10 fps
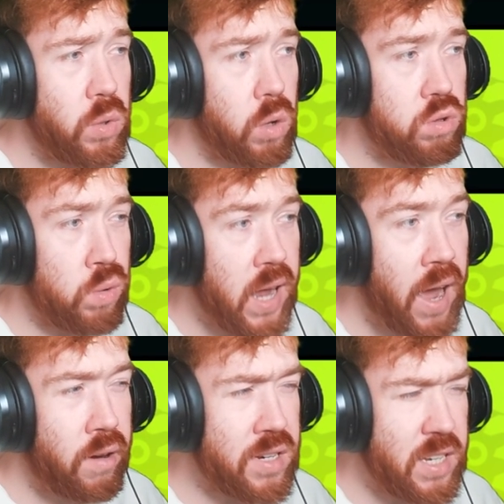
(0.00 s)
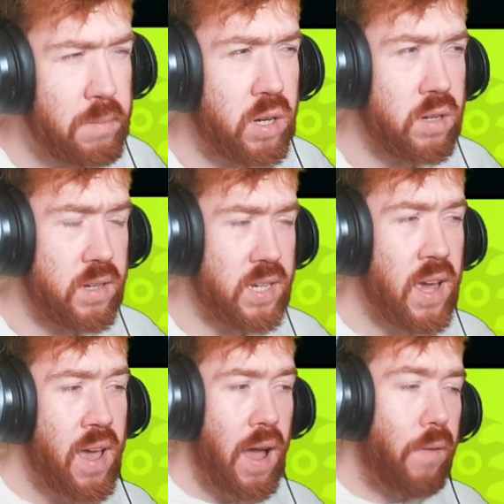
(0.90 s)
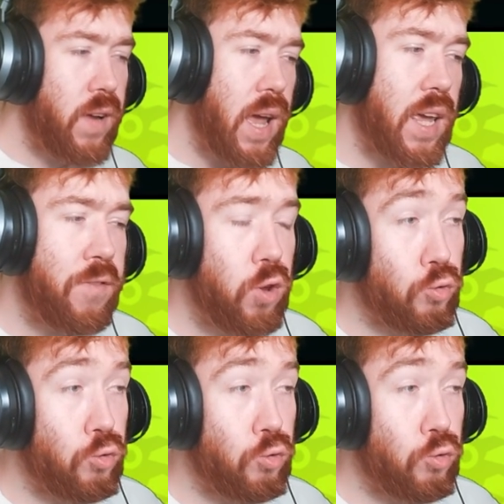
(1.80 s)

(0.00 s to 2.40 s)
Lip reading: want to go towards accuracy, because I feel like if you